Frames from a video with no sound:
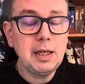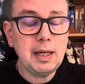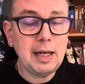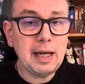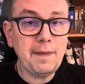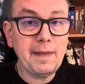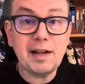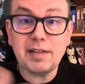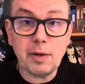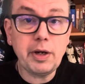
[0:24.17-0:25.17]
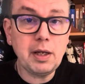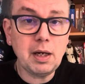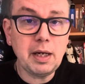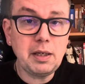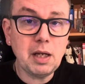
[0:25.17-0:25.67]
And that's how
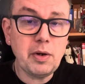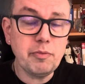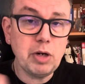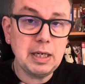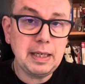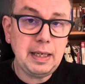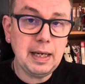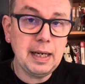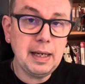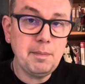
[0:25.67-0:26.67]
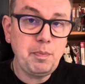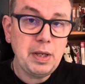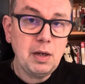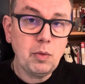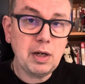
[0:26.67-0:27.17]
I know him, really.
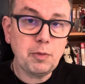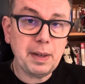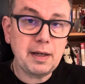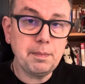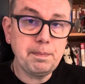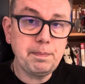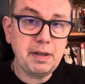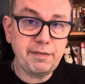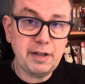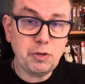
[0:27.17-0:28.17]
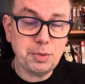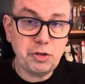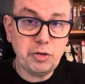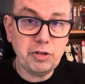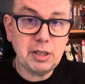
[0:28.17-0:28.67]
When I was back at Big Finish
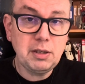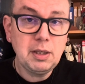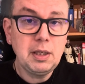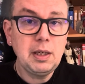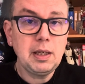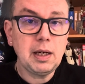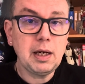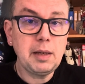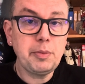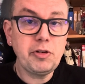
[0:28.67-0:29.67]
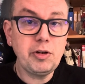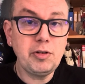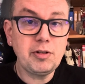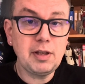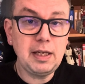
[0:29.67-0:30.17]
producing, I
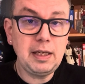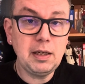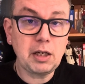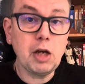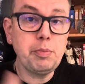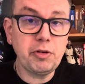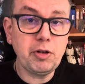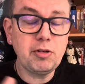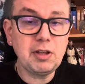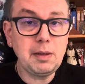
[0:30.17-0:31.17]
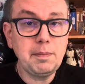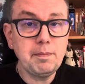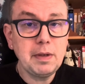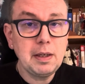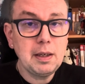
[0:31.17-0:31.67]
co-produced the
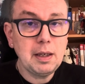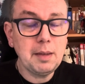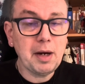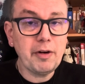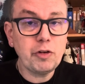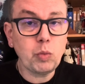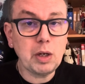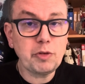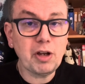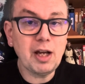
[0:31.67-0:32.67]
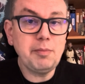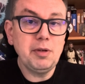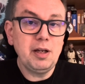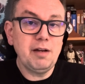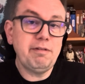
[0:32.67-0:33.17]
Iris Wildthyme
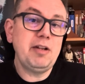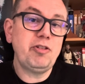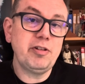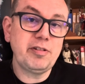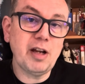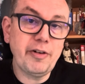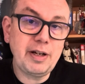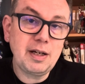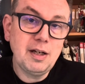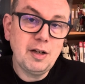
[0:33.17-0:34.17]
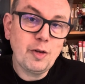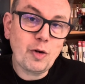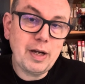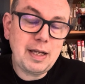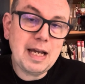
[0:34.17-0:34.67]
Adventures starring the
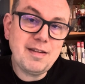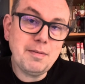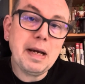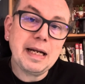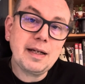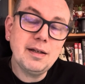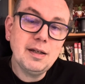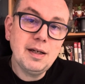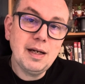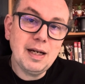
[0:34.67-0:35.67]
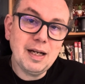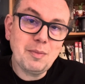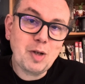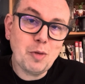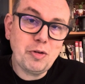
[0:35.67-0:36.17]
great Katie Manning,
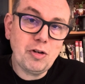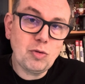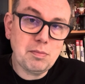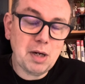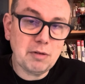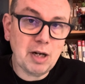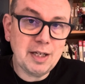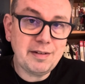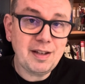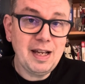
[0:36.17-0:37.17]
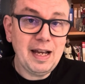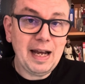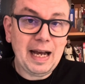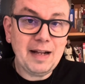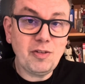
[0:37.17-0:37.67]
co-produced with Mark Wright,
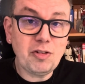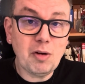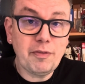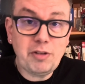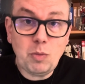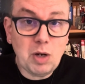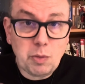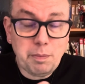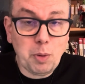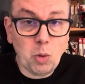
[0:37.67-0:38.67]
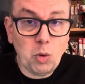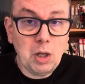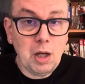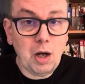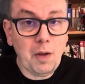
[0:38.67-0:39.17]
and so obviously worked with Paul
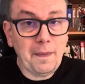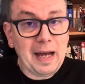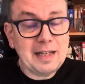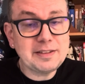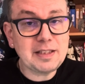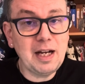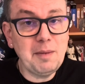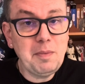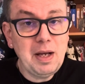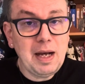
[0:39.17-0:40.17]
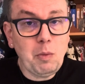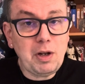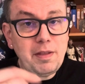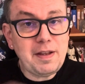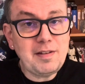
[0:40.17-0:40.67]
on that. And one
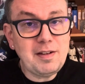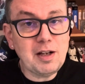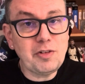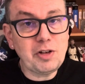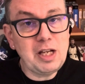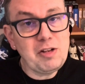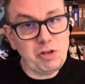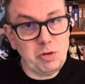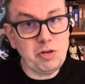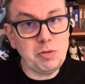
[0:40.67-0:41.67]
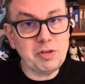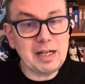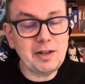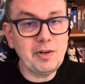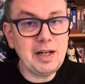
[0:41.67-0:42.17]
of the things he does on his YouTube
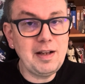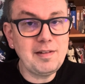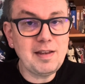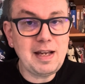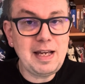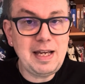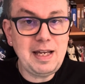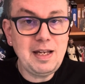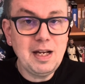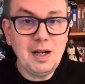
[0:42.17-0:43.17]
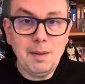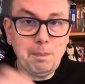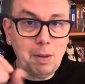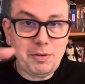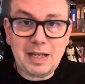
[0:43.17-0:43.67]
channel is that he
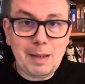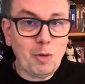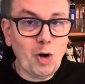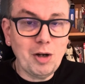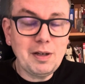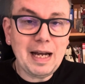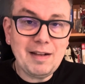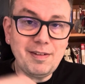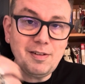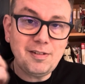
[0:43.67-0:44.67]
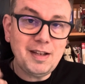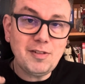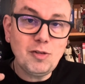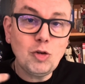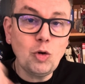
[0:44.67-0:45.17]
pops a camera on and just
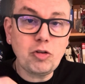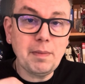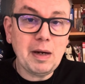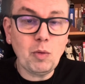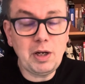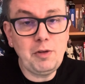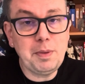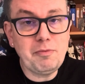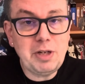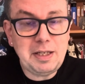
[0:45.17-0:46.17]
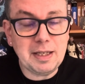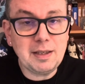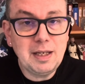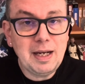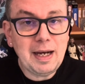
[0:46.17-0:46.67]
sits and talks about what he's been reading,
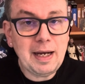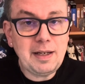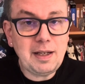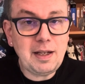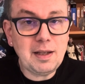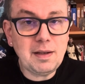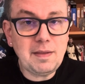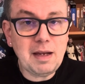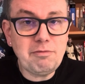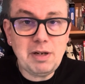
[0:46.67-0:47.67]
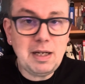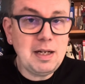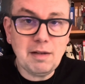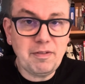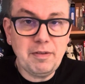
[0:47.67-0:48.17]
and they're really
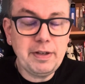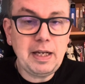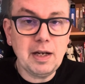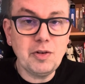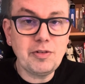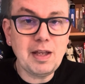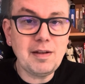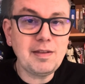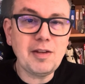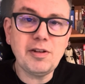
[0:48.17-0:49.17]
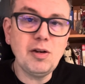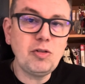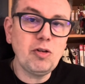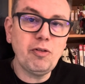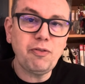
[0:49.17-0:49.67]
lovely videos. There's no
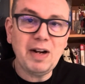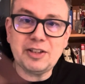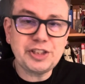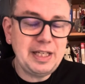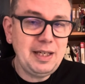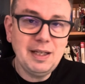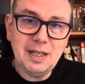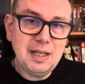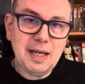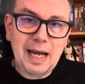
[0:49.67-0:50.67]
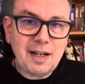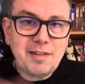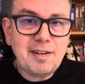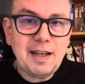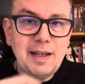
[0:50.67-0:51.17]
sort of flashy
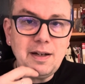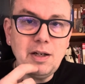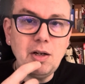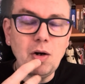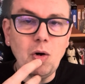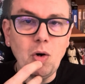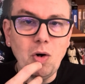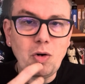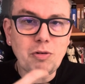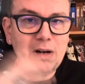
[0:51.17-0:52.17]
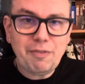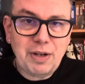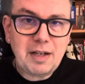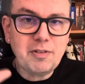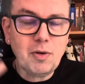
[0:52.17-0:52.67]
editing or
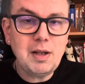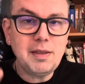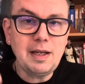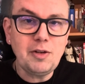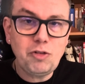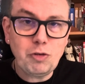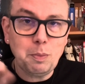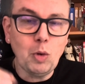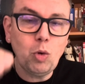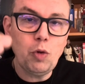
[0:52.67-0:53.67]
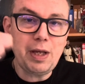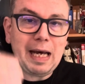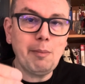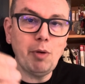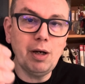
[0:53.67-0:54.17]
graphics or anything. It's just Paul, the
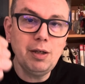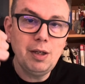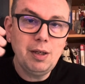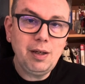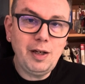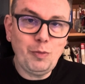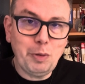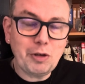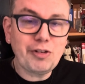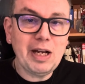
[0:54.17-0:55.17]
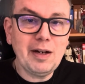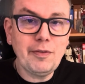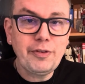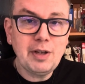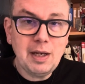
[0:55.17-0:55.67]
camera, his
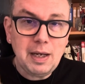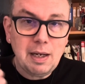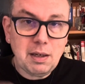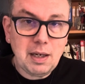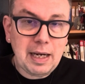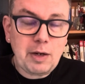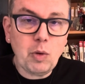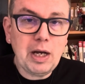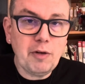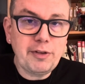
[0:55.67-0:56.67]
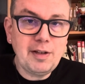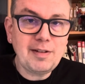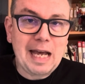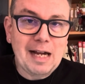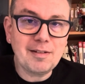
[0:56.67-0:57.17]
bookshelves, and quite often his
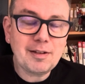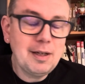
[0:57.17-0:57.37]
cat.